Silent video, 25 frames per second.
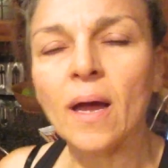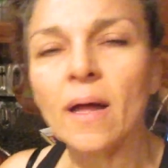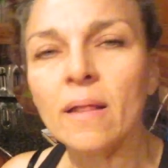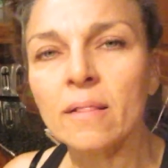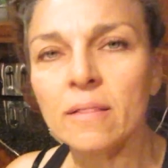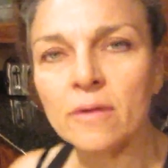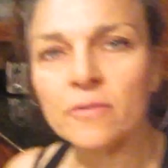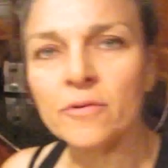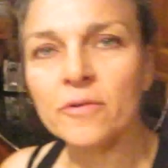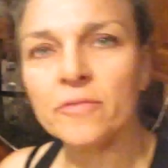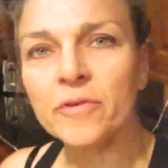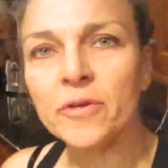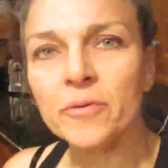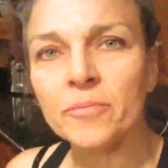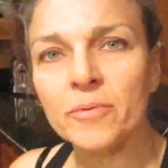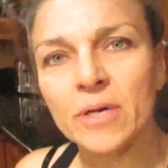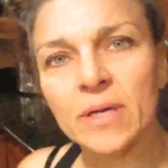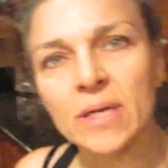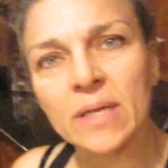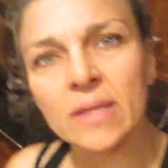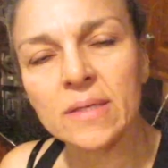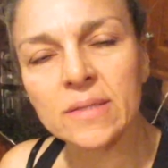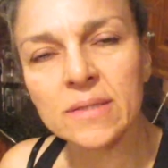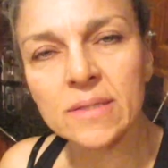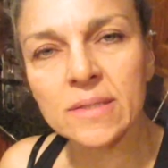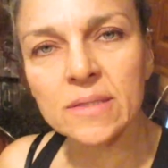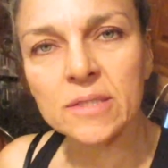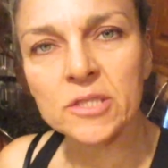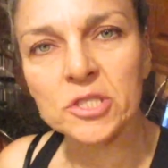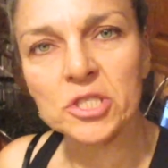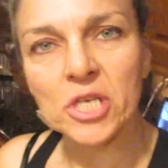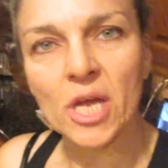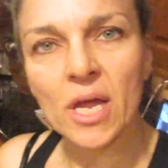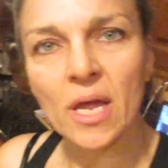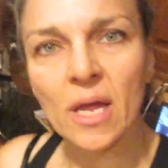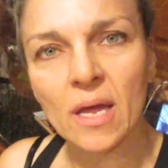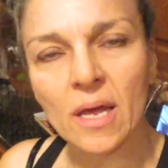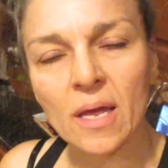Hello everyone, this is
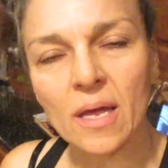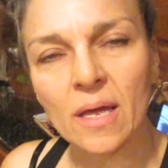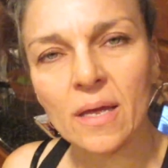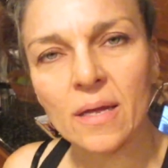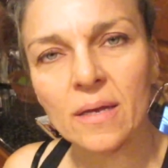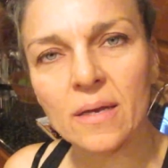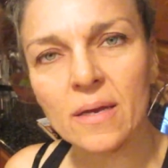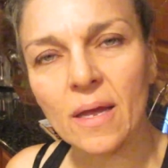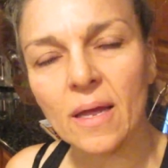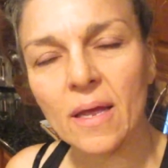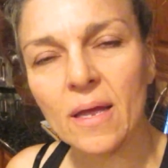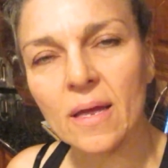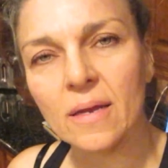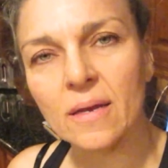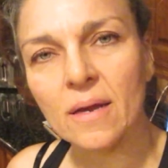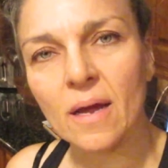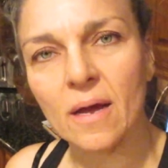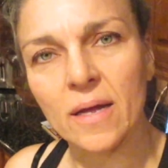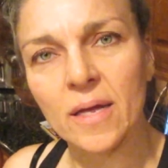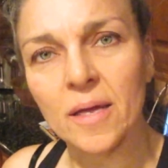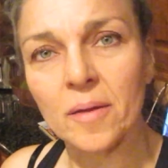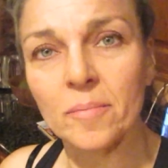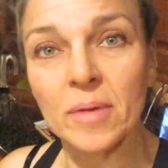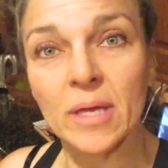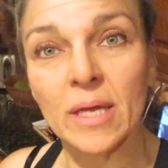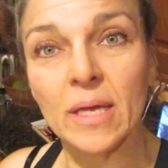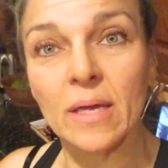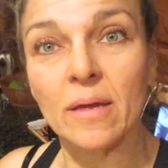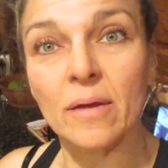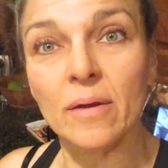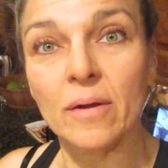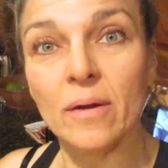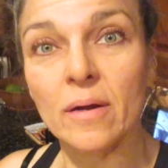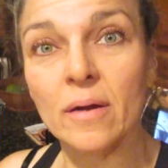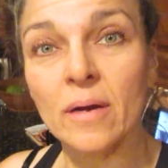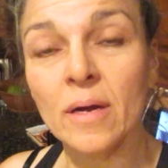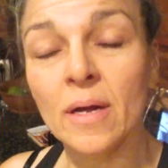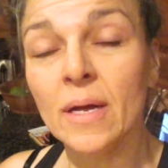Jan and I am
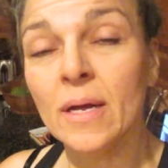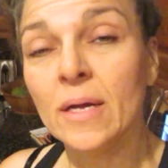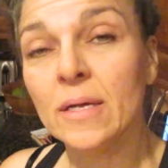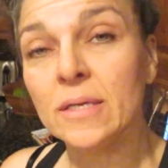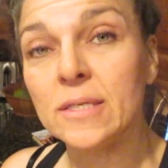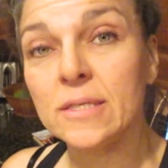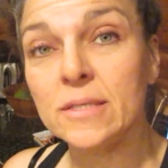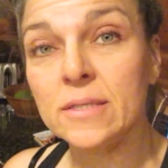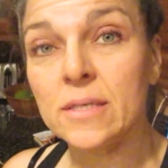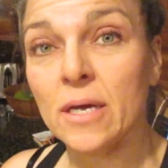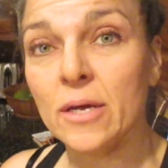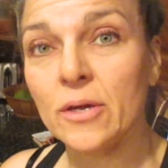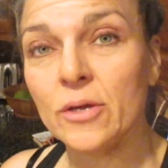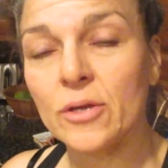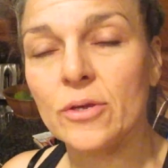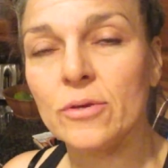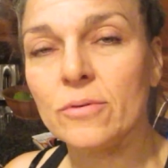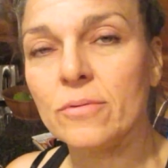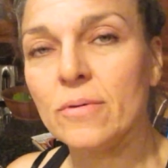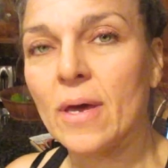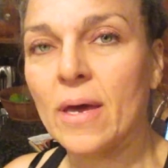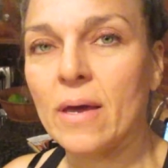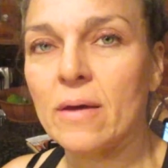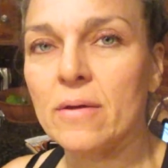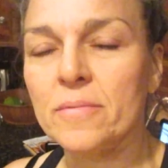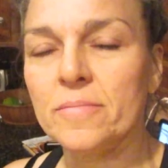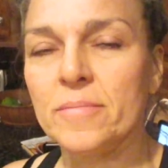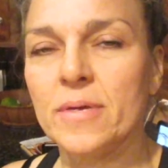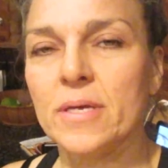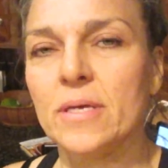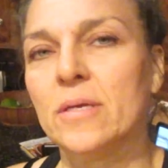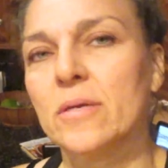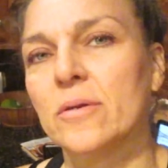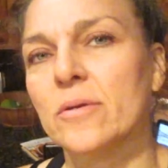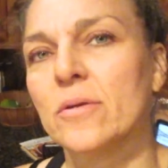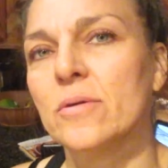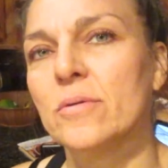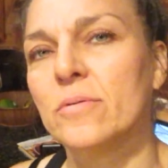here to tell you how to
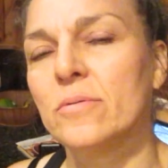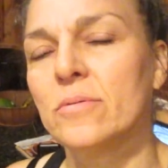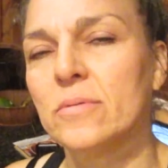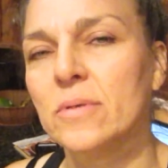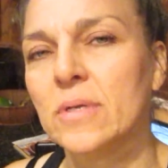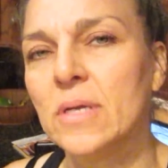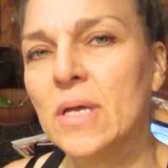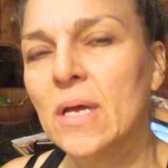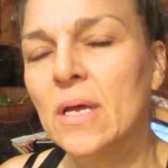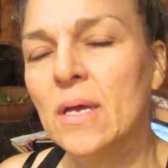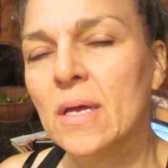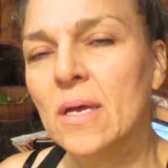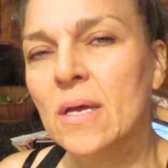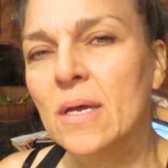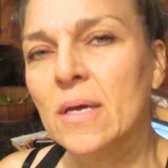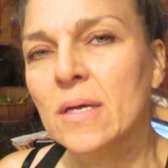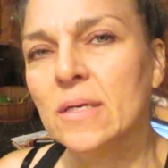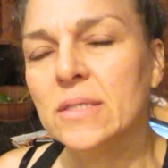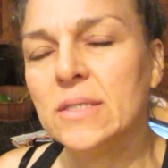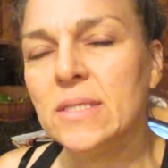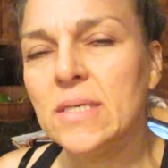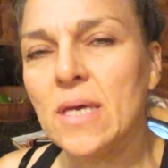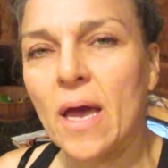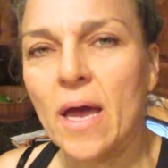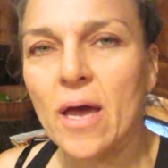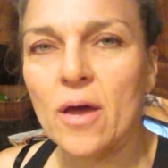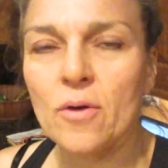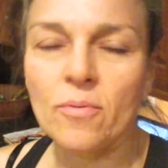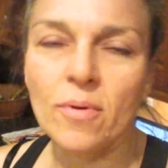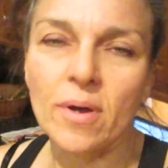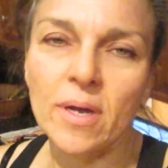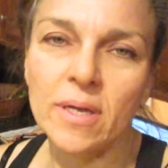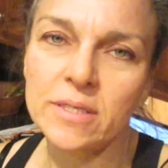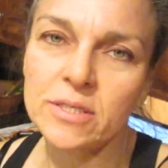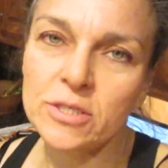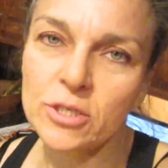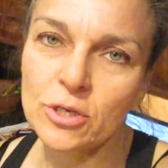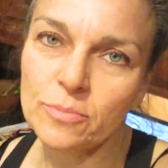make your own
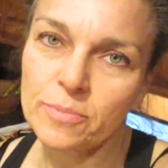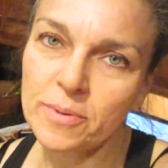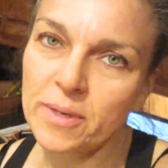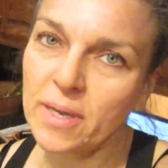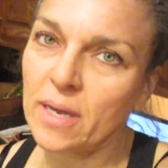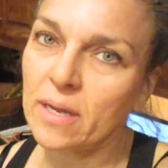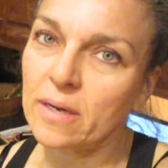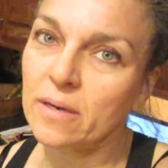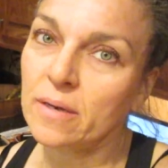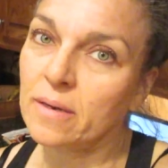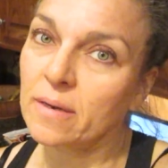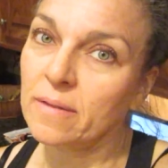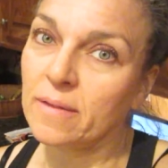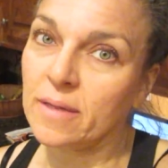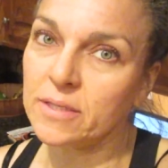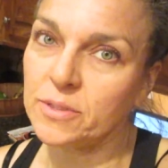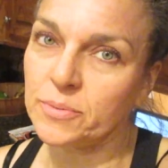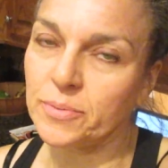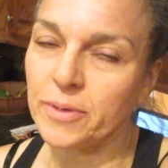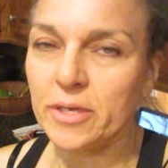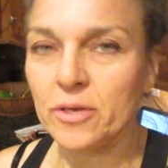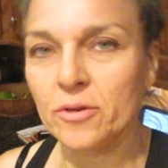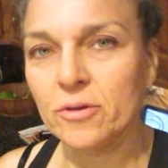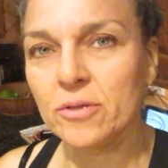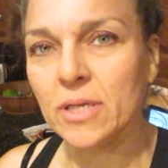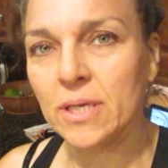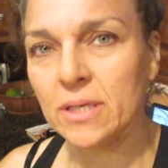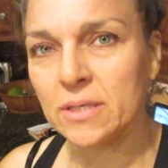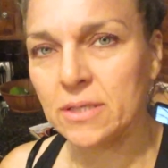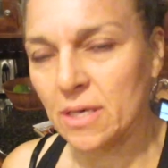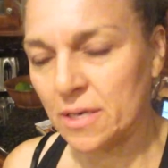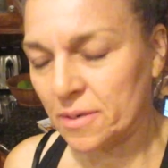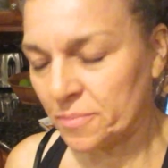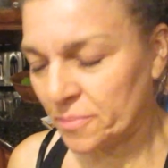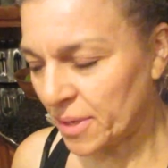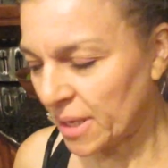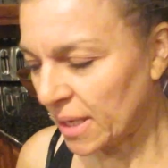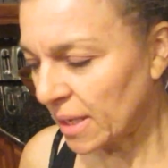DIY soap cutter. That's why you clicked
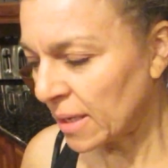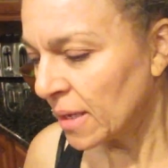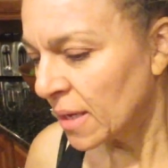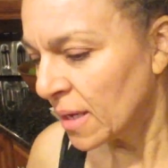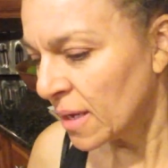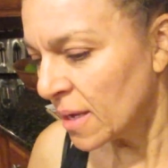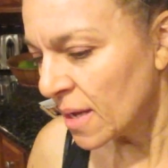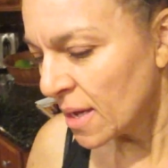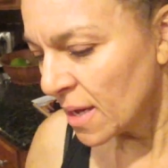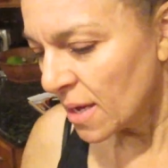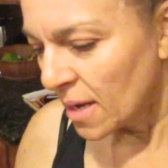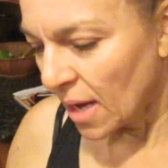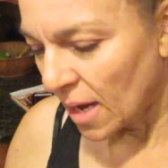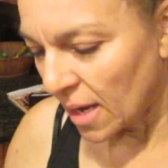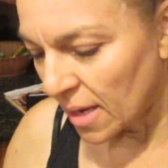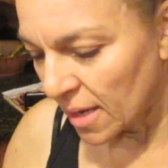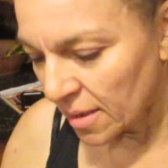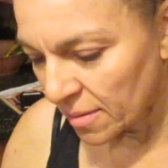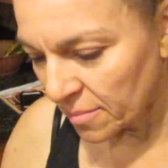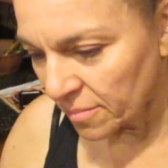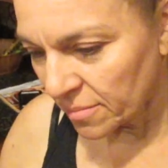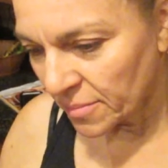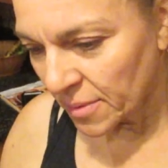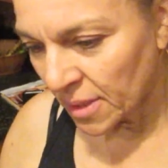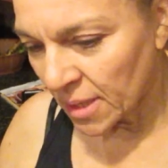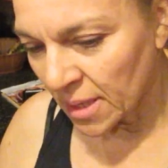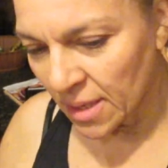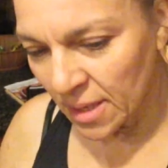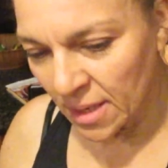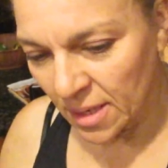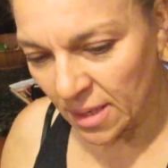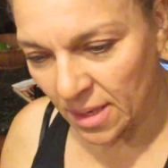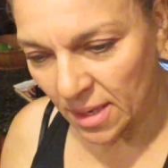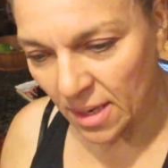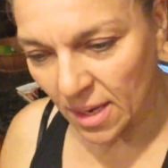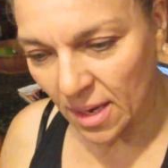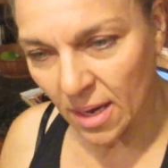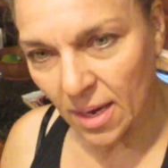on me.
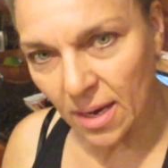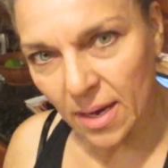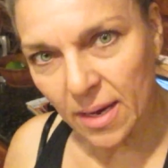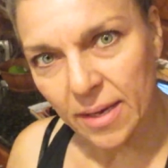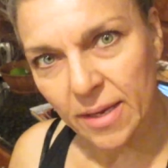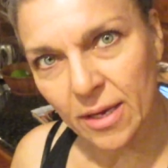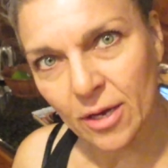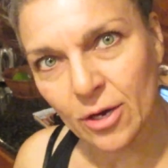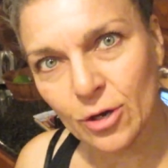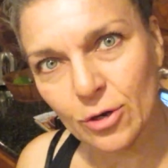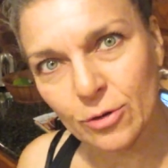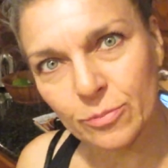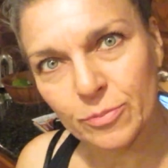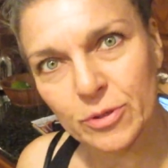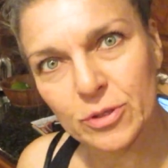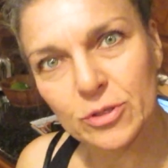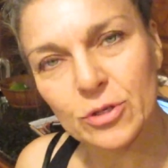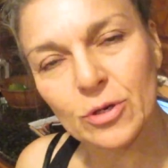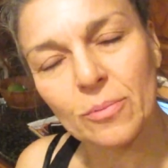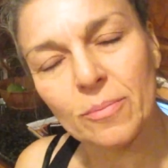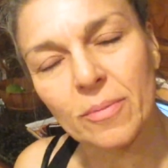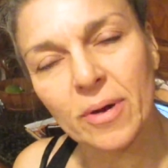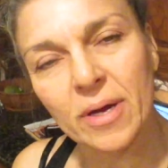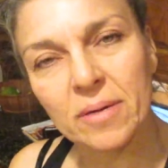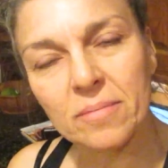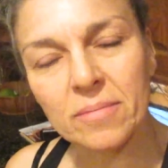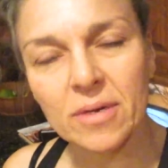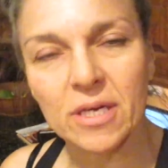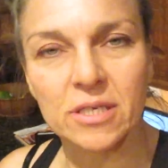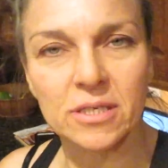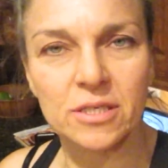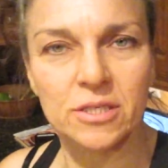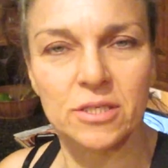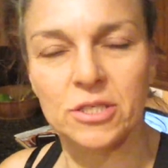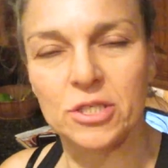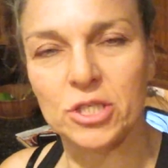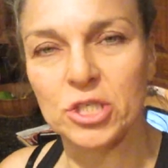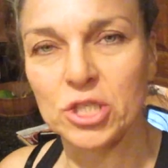I hope you don't mind
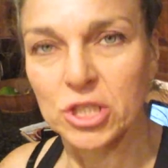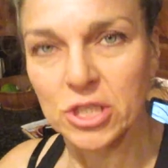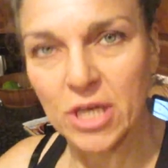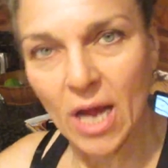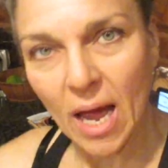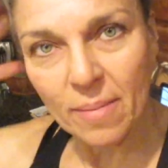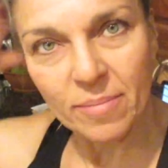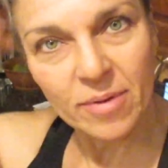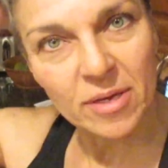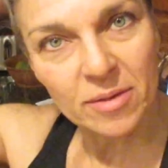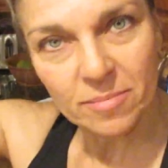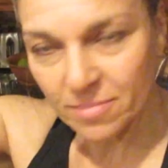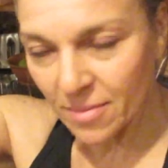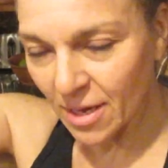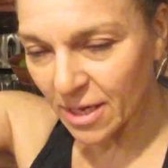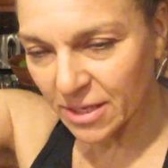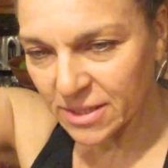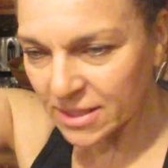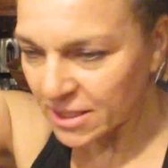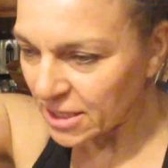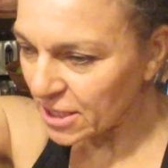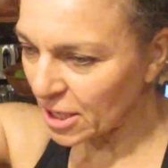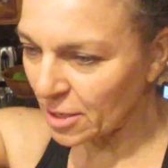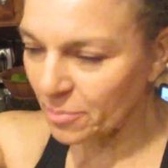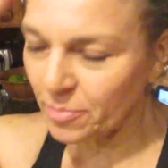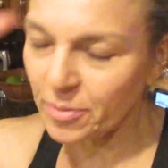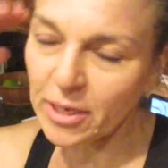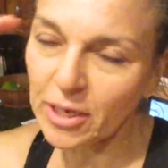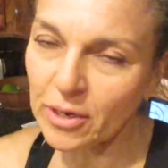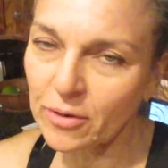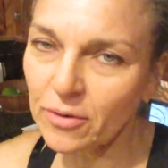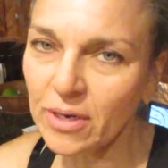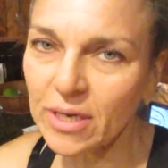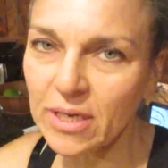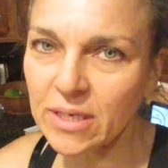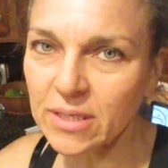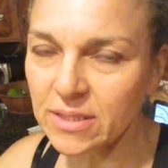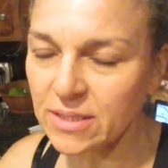my shabby, messy
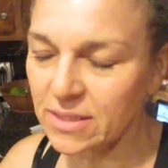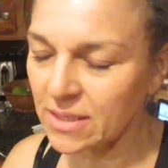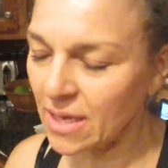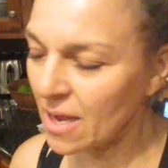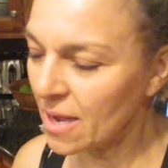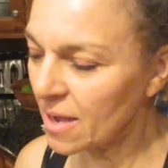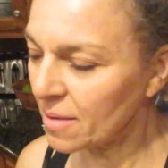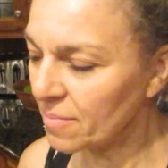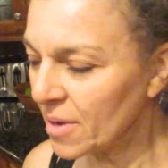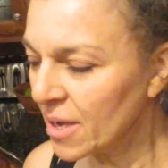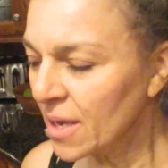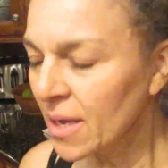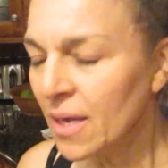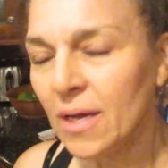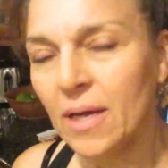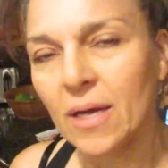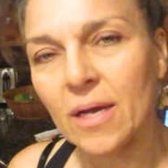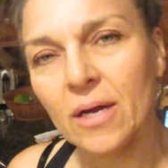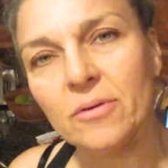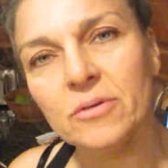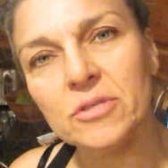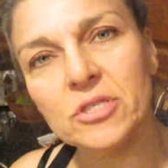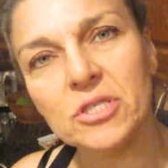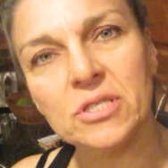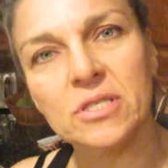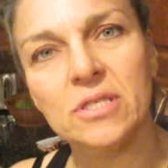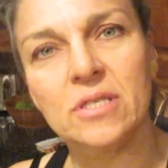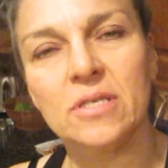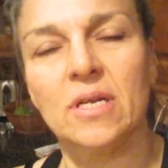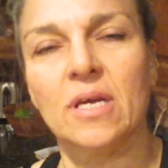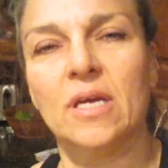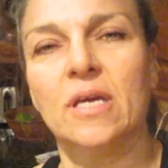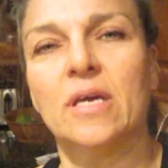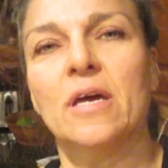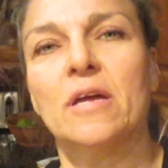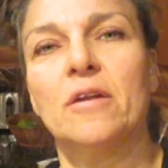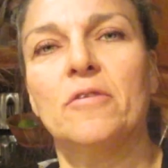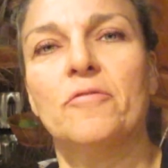appearance. I was just in a
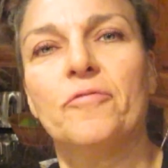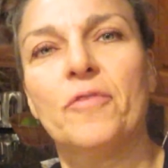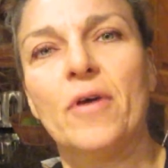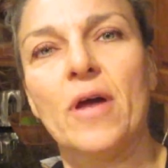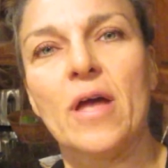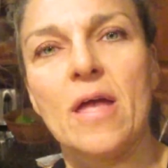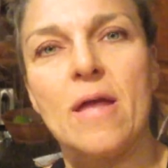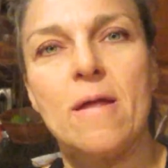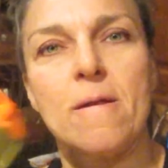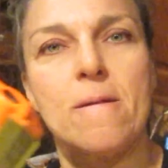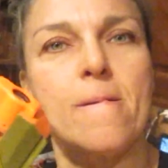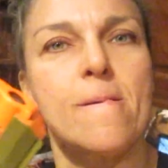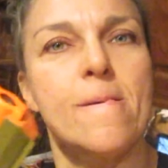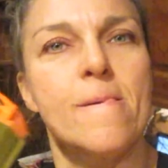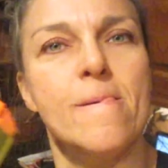gunfight